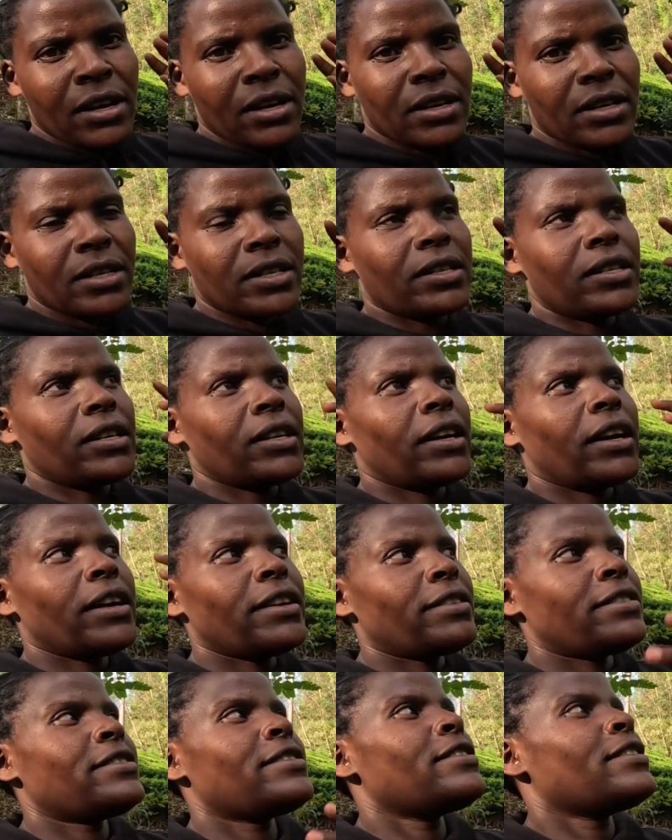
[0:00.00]
and uh,
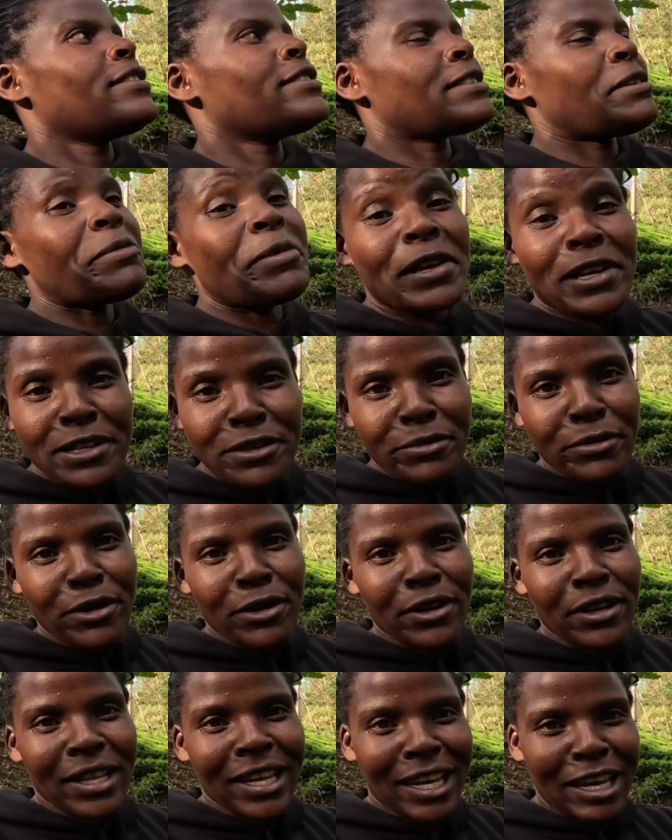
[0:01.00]
get something
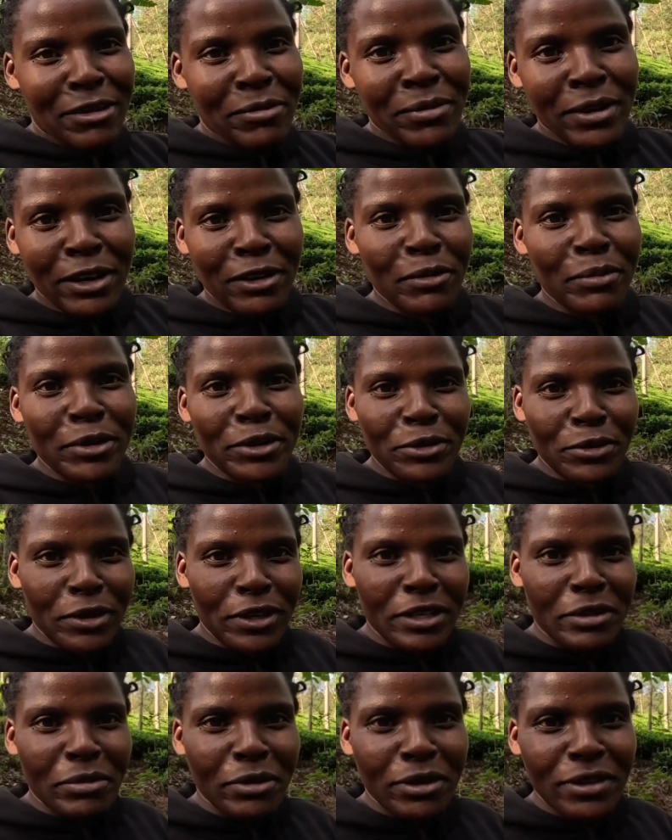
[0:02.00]
small they gave me an
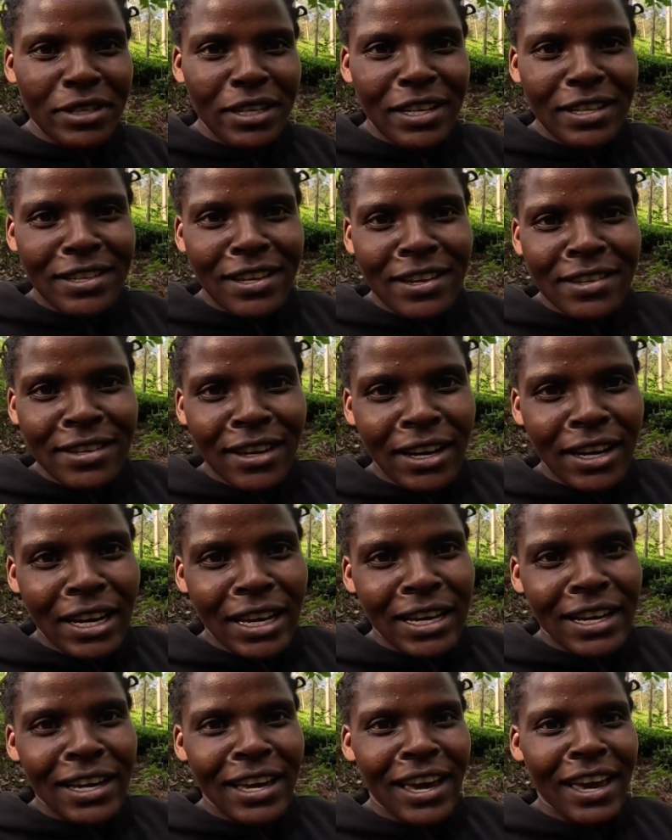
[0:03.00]
opportunity because they, they said
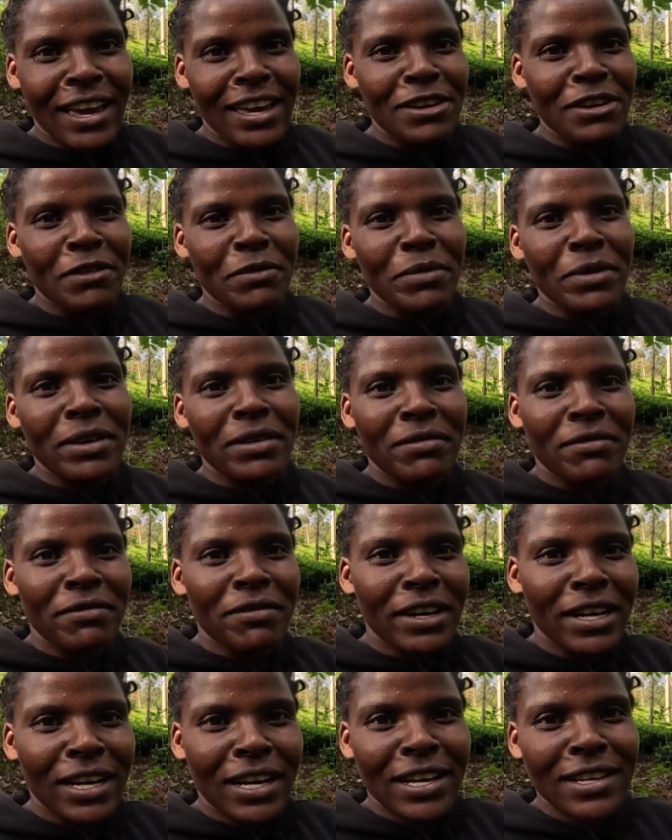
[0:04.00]
like hey you have been a
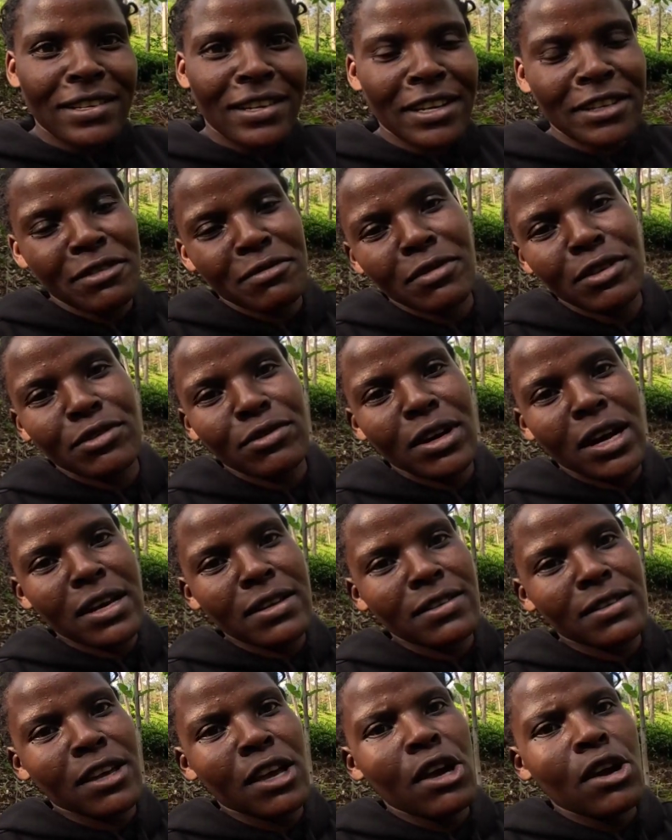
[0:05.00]
very nice customer to
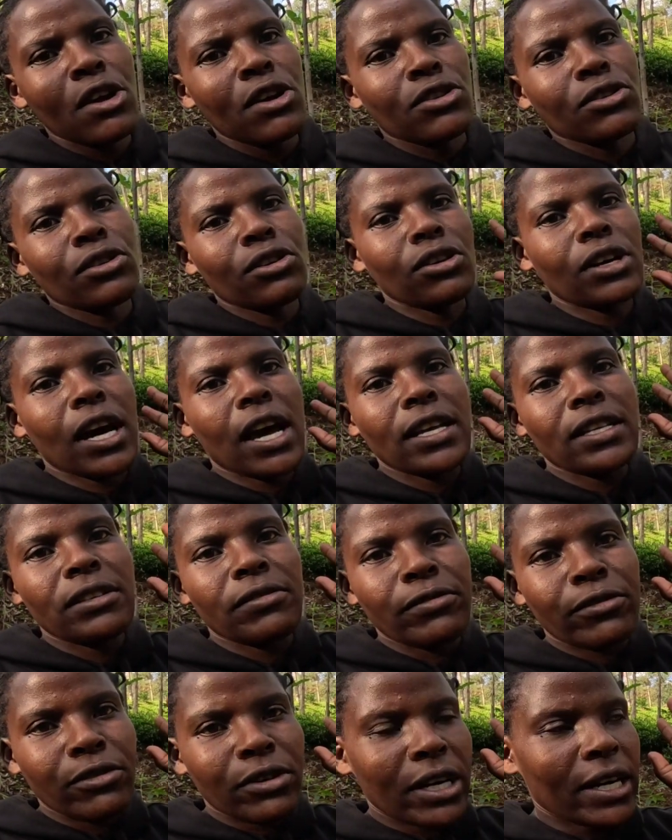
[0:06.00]
us so guys
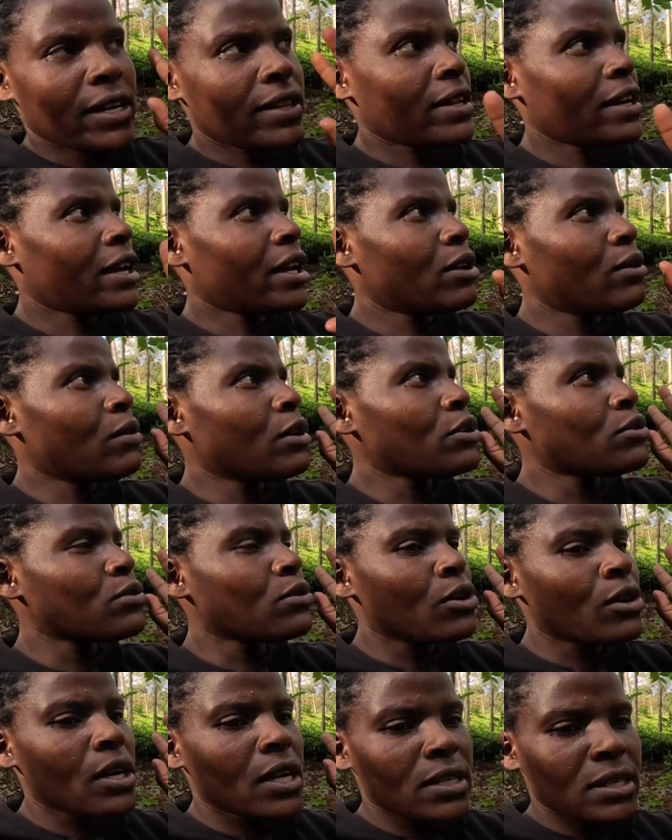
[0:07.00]
if you are there you want
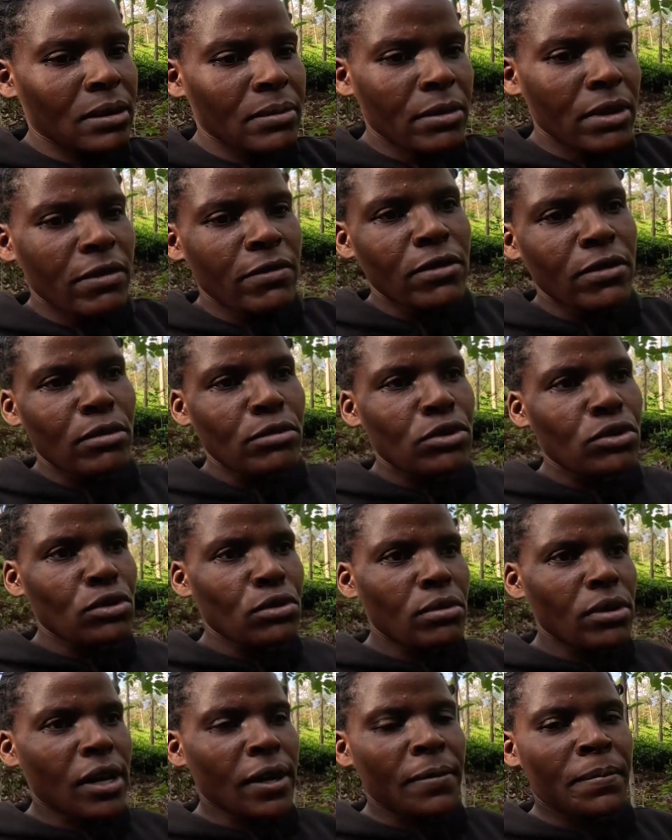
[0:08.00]
to order something from
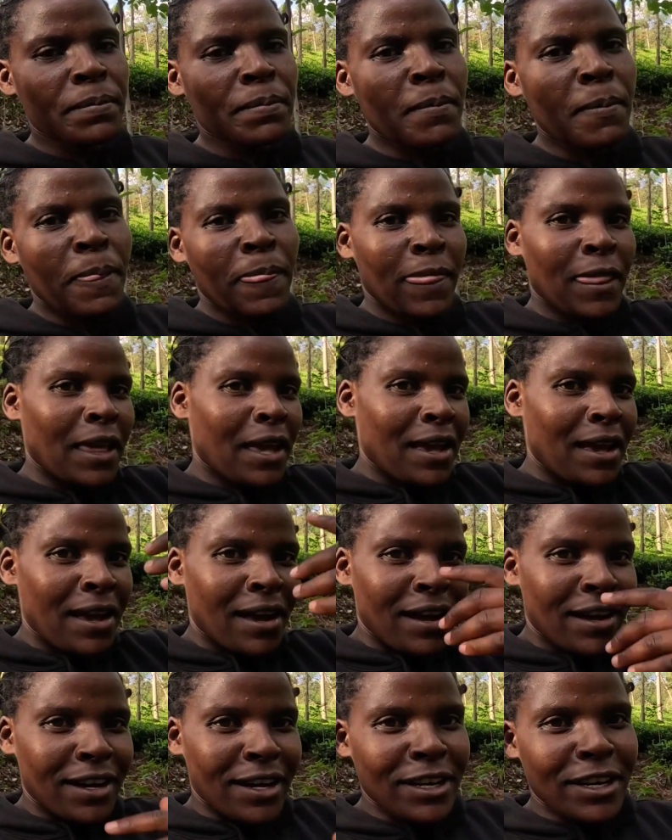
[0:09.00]
Jumia
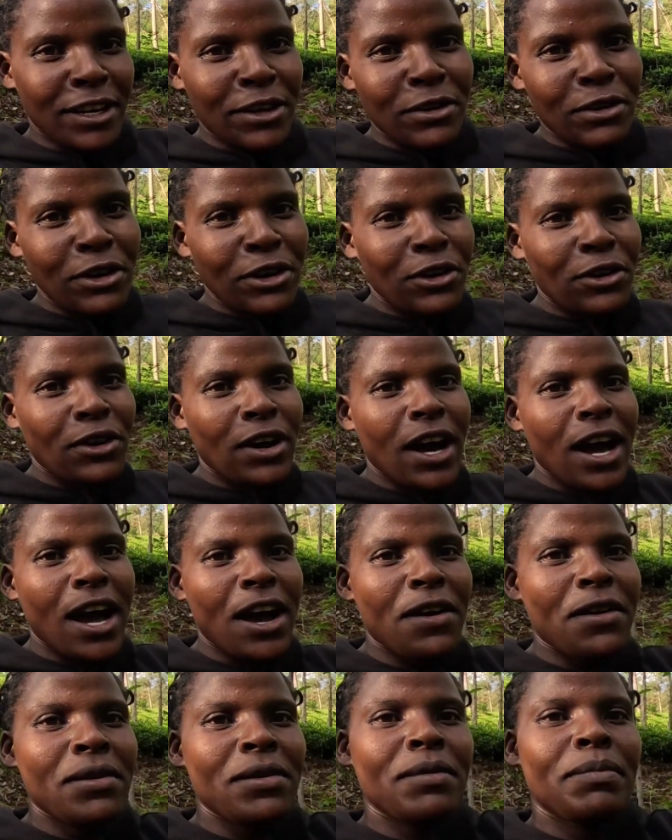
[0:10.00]
and you don't know
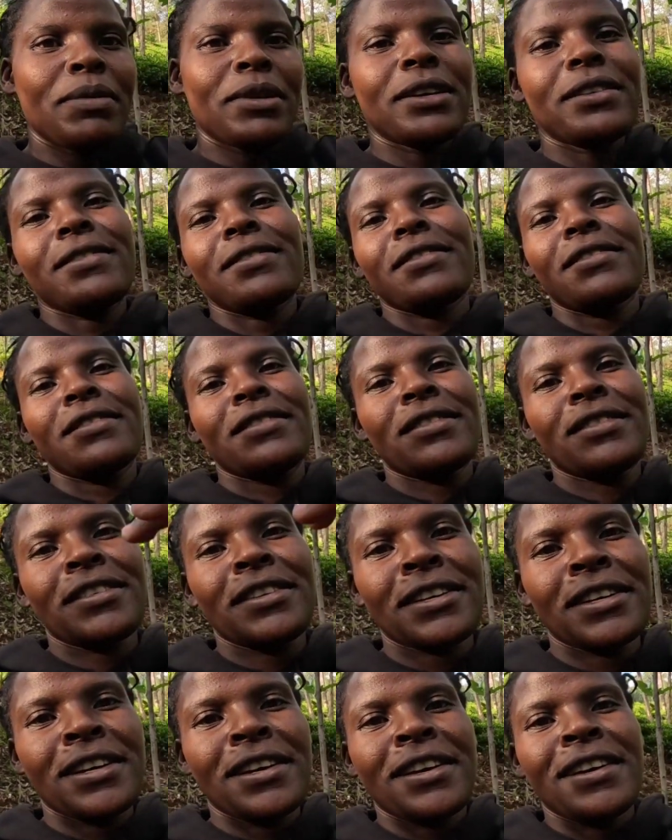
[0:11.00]
how please
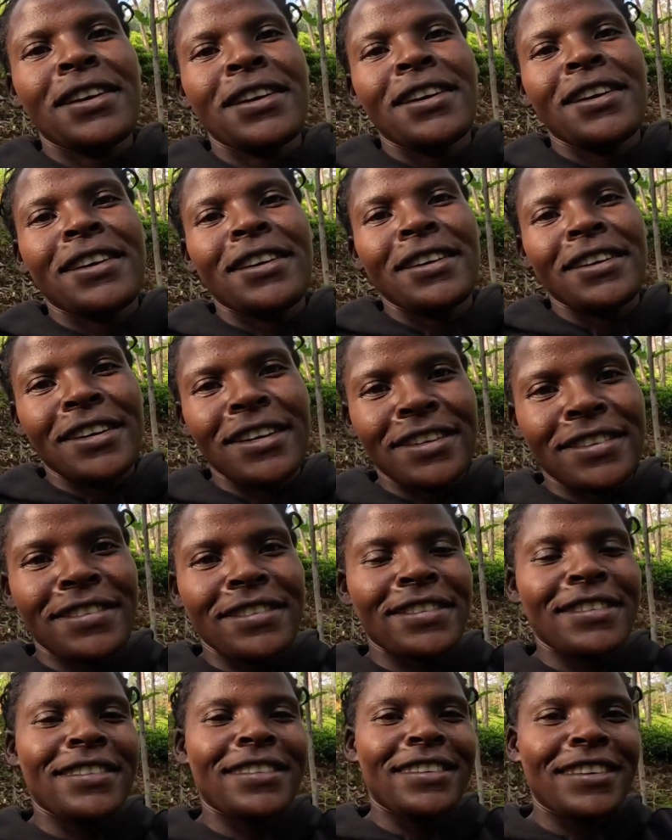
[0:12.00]

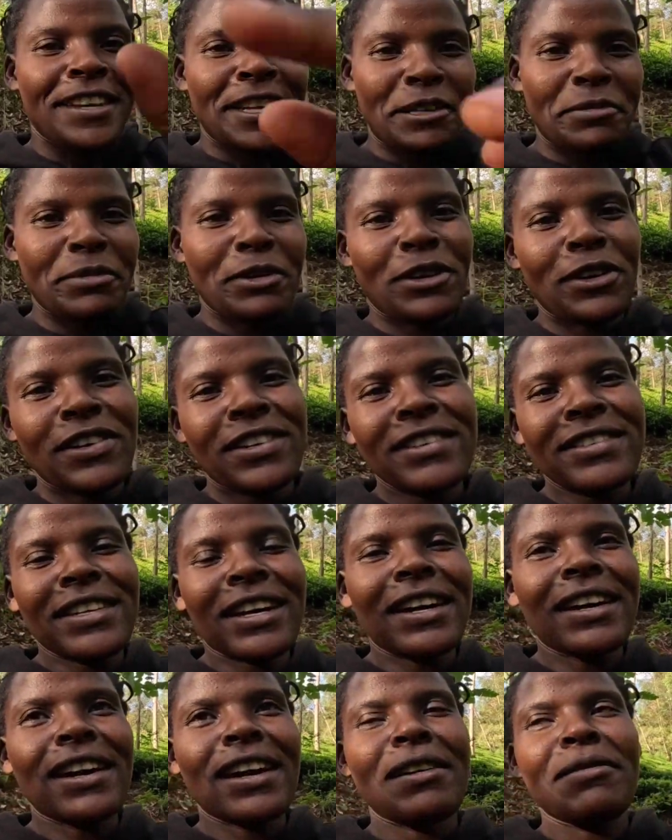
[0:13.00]
yes hit me on
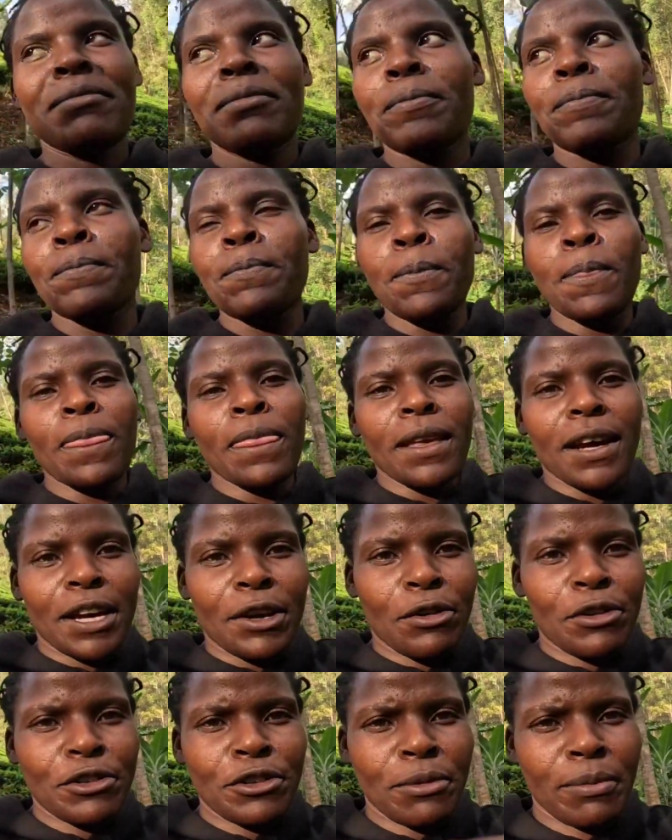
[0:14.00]
instagram
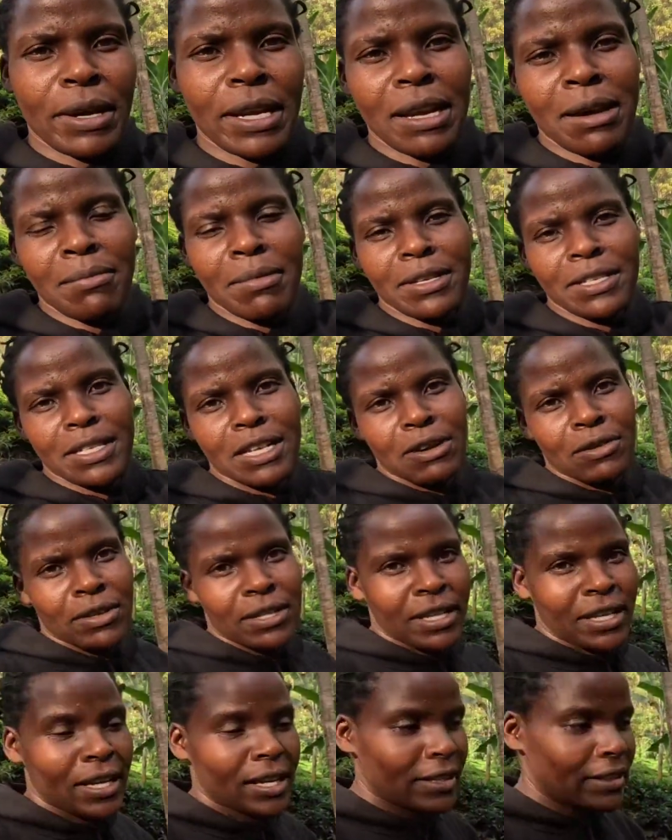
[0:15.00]
and also my number is down
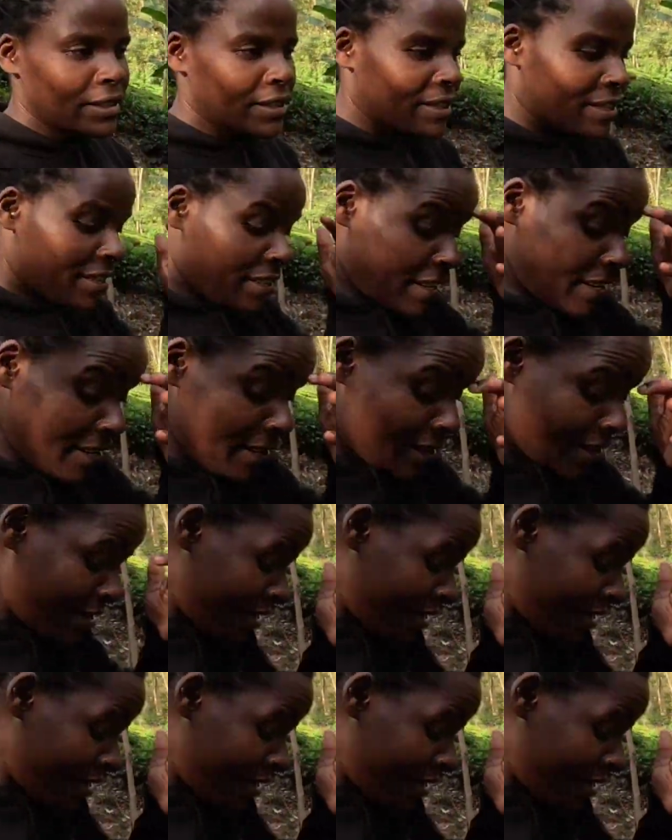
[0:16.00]
there yeah